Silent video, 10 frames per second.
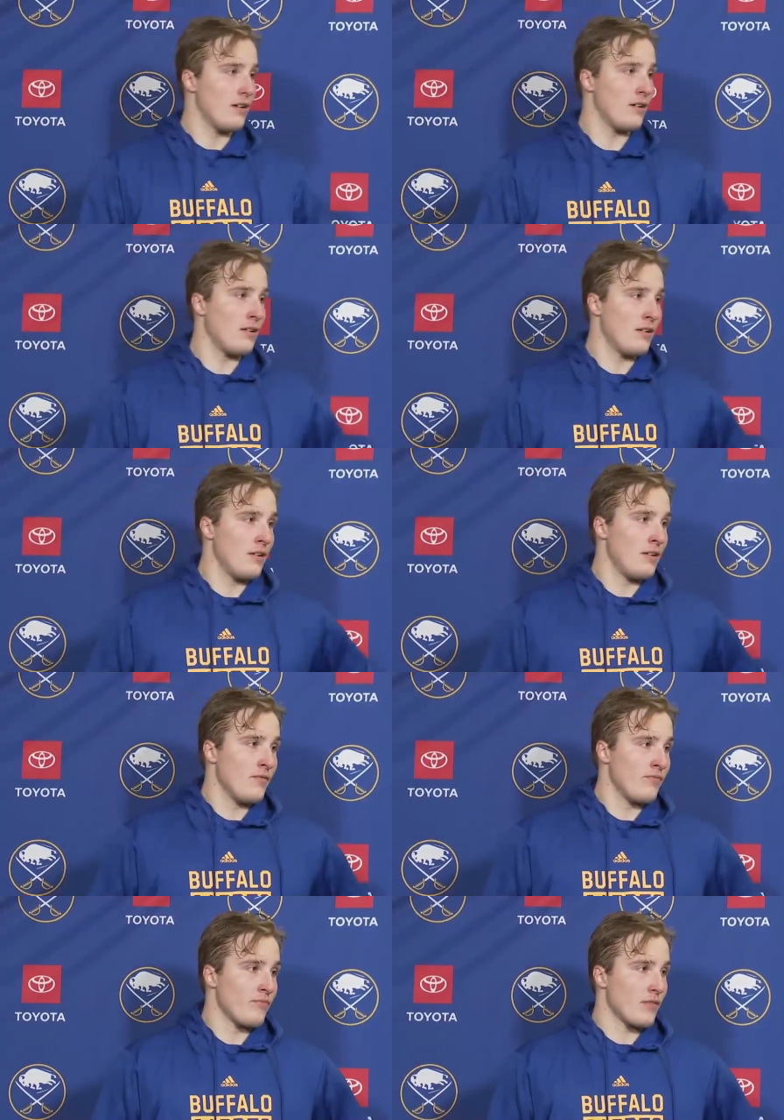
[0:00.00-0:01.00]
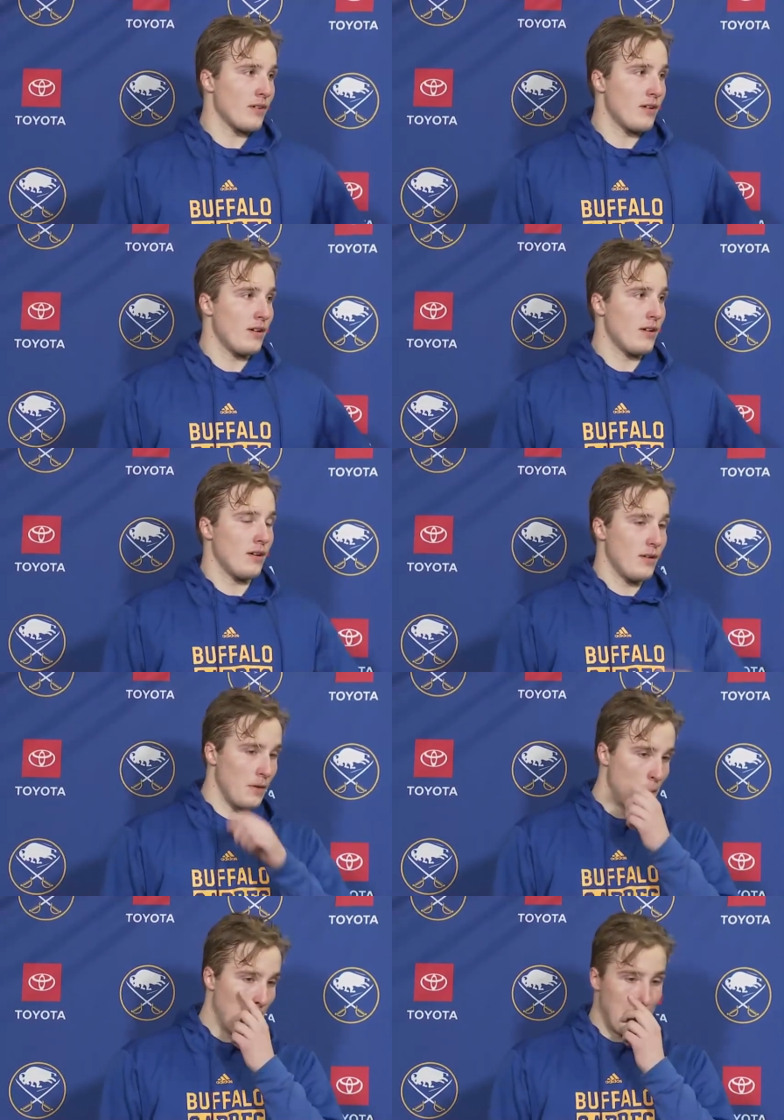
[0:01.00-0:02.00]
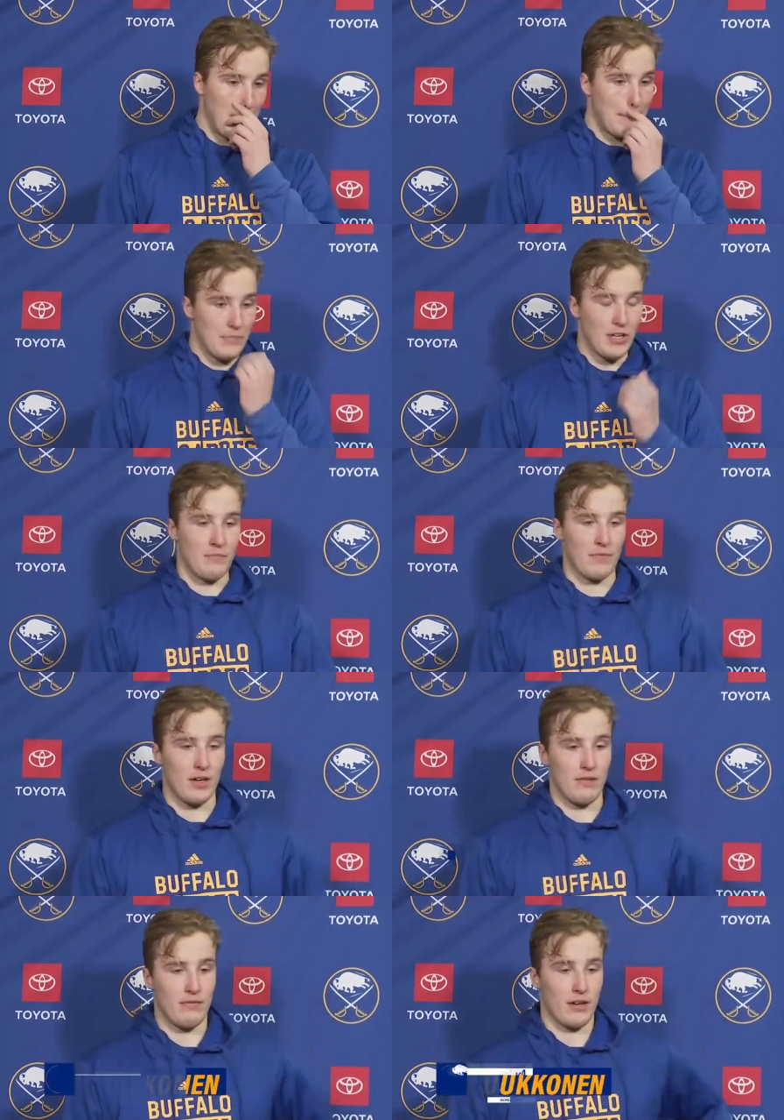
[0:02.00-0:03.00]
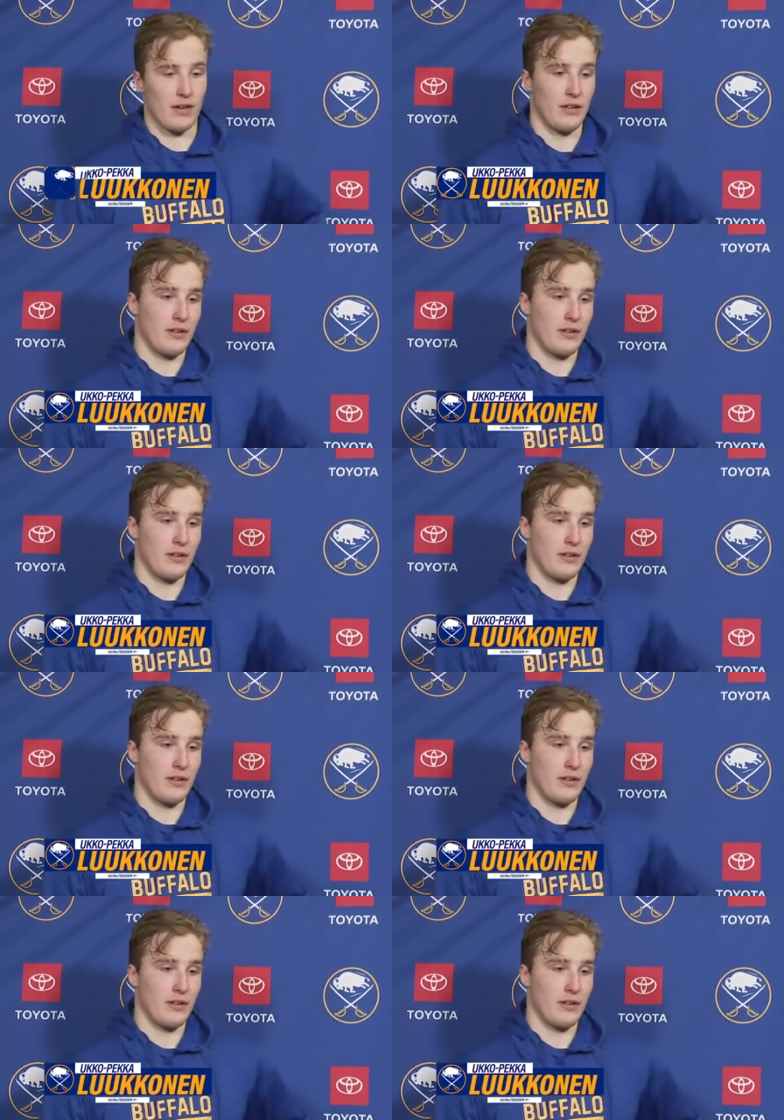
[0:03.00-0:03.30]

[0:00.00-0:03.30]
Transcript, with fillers: Did you, did you feel pretty good? Yeah, I felt good.